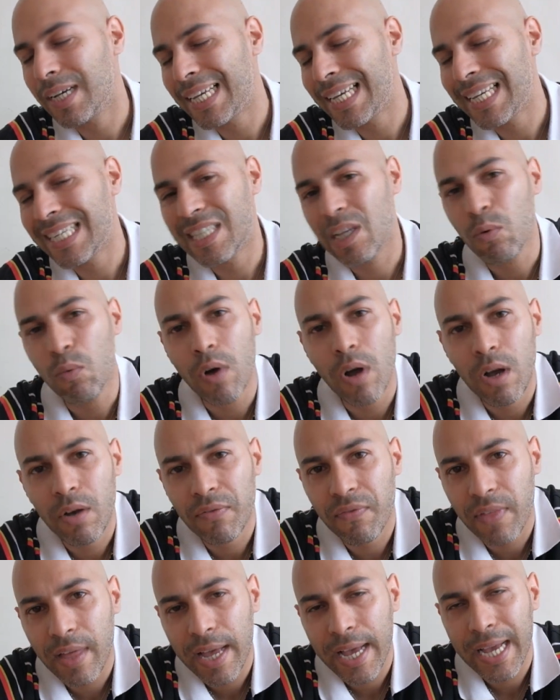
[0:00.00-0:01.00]
Is it
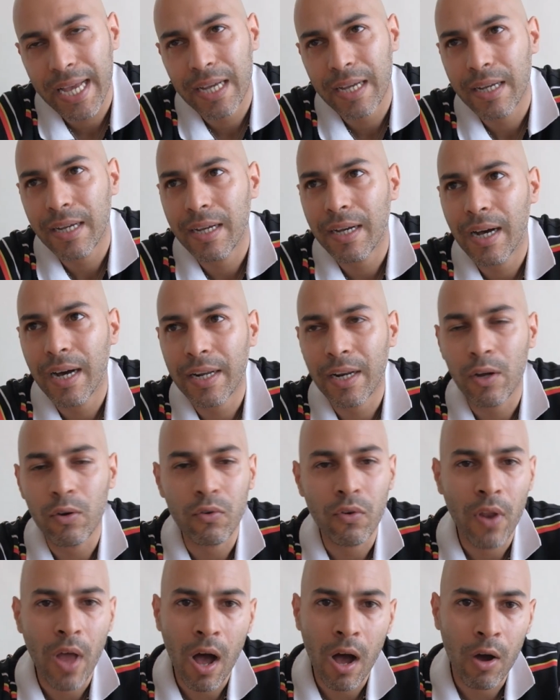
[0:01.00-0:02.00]
worth that? I
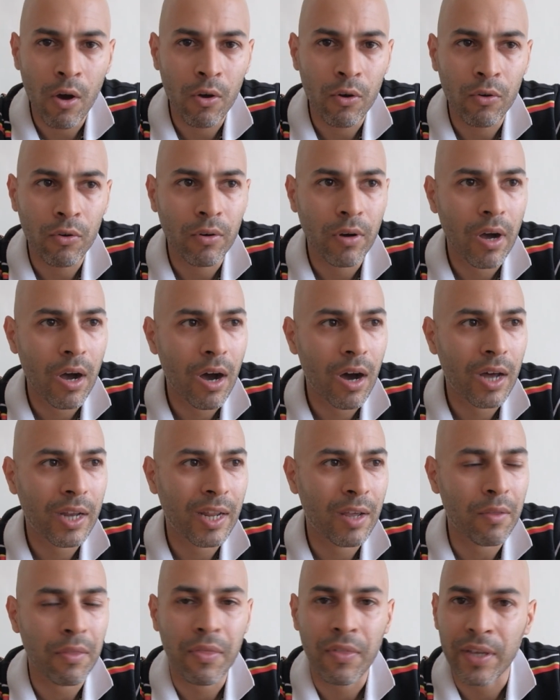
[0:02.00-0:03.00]
don't know. I
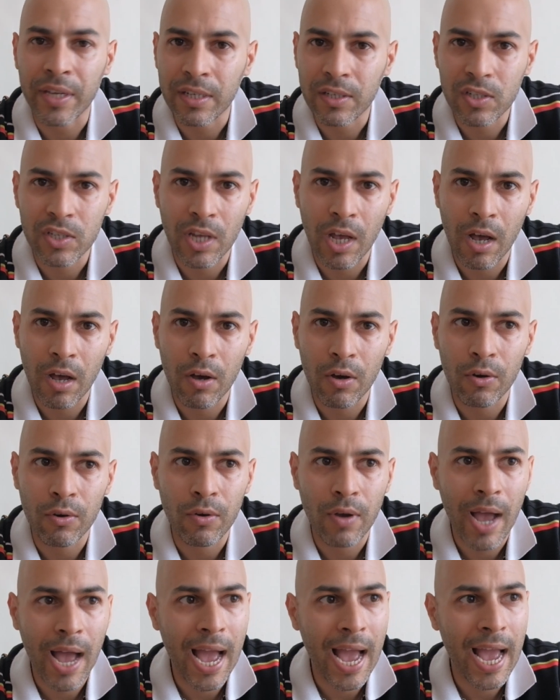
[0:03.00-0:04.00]
don't think
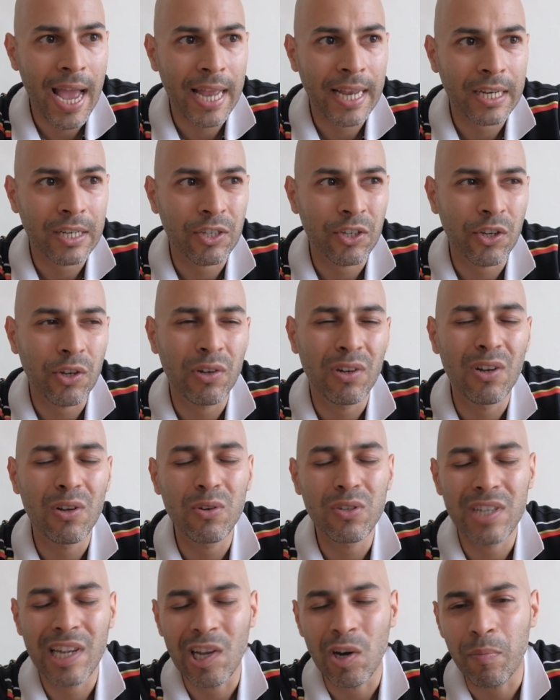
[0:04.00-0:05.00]
so. And you
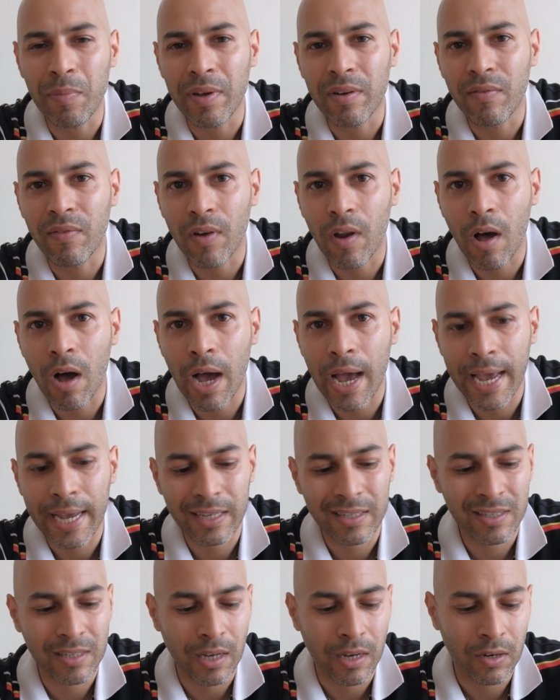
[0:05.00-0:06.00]
lose a little bit of
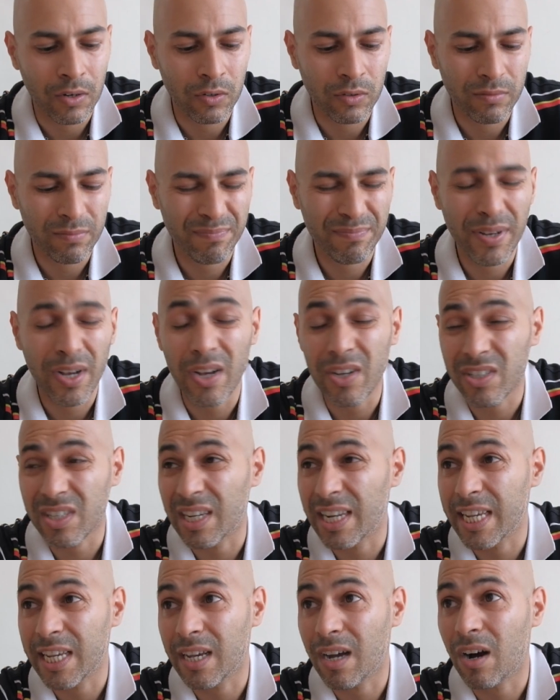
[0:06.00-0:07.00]
light. So
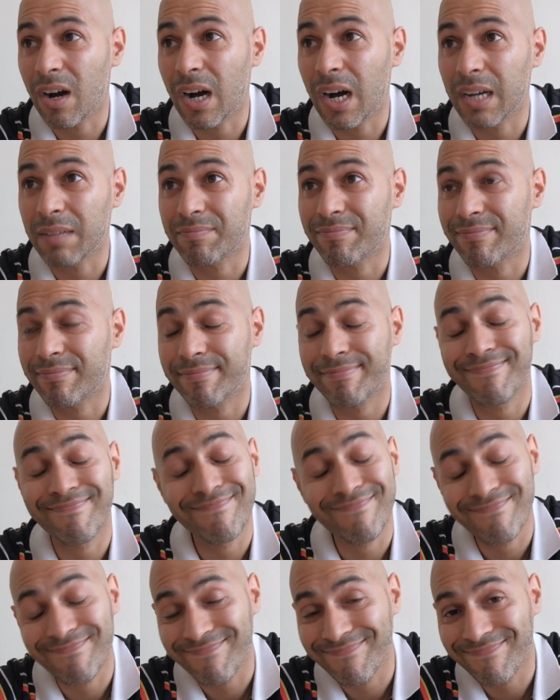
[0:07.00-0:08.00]
personally, I
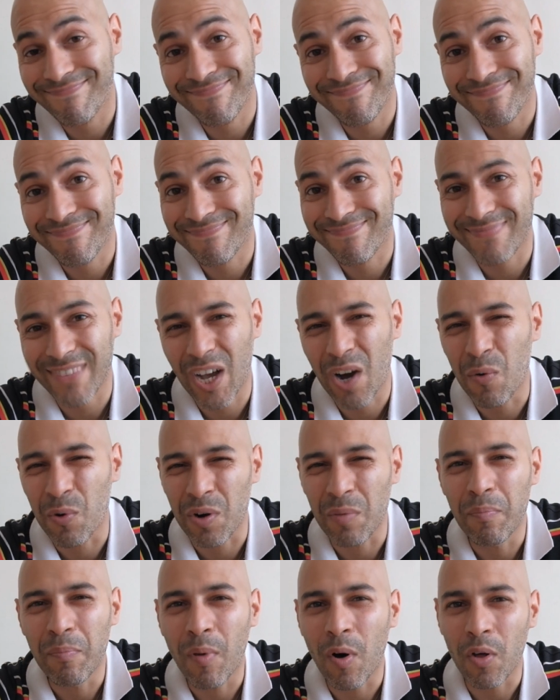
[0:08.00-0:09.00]

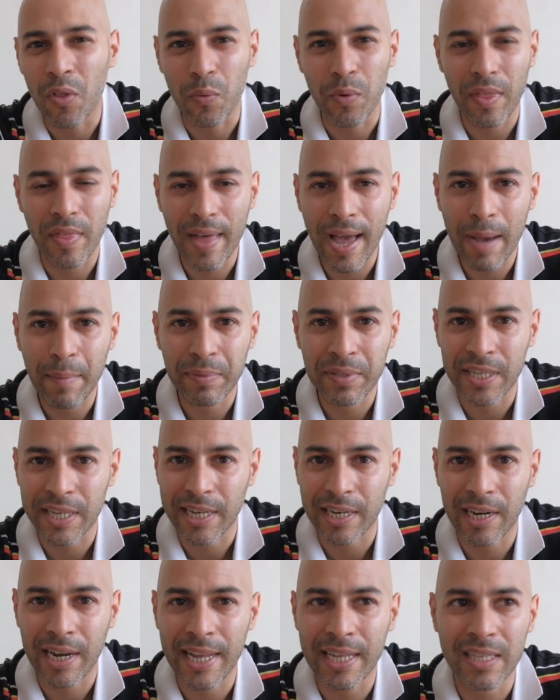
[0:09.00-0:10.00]
wouldn't bother with that
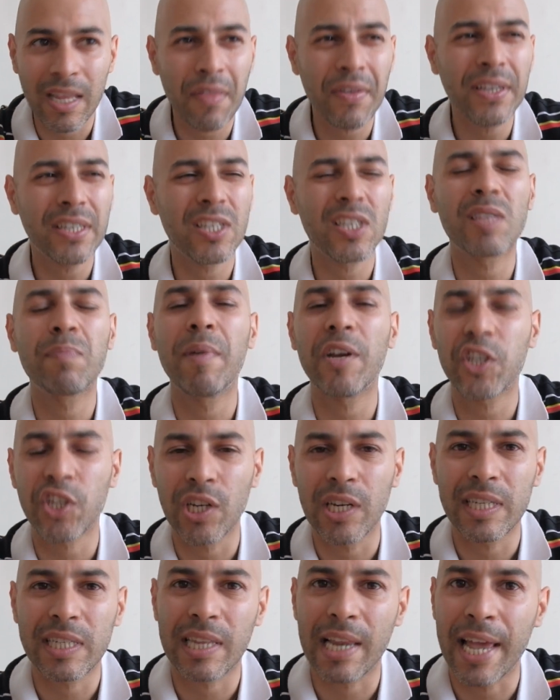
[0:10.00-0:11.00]
particular lens. I think it's a
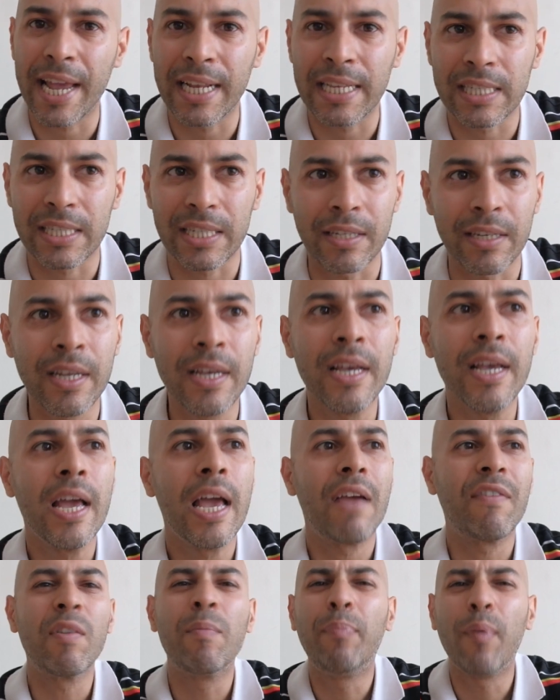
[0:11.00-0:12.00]
specialist lens, and
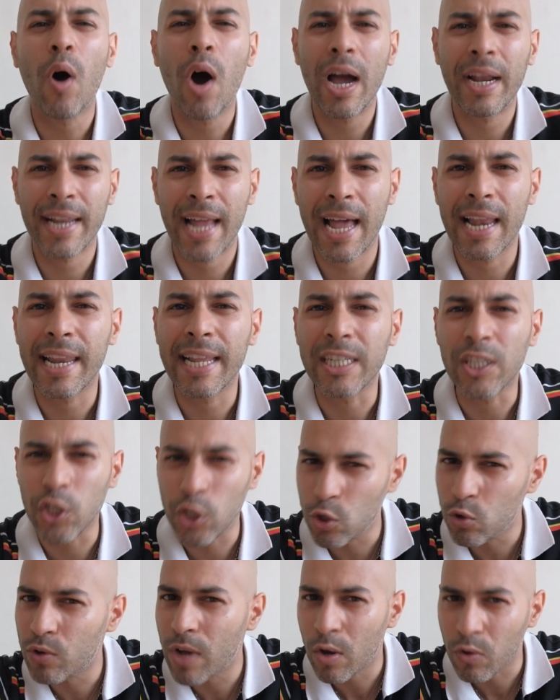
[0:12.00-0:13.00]
if you're buying that lens,
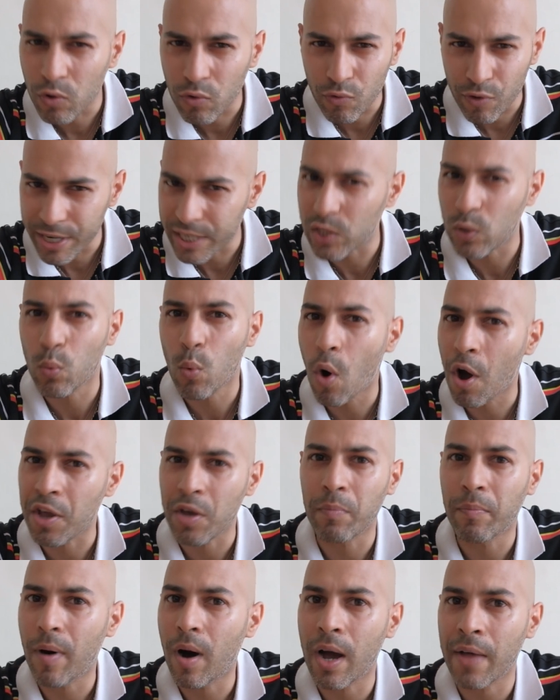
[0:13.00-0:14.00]
you know the reason why
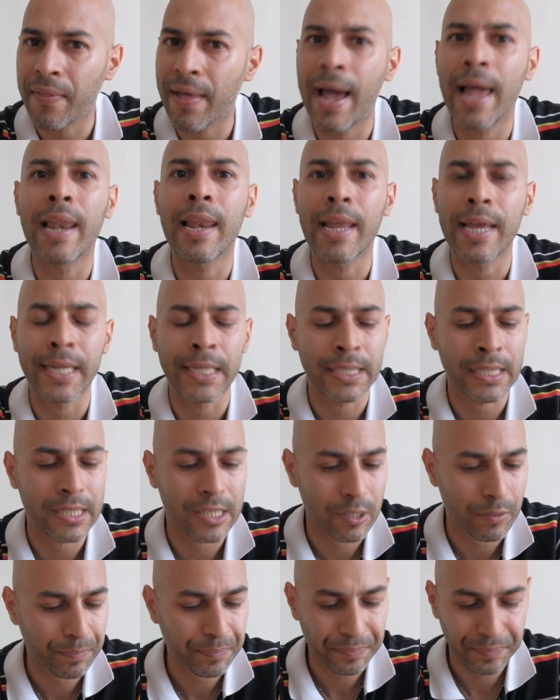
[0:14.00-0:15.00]
you're buying that lens.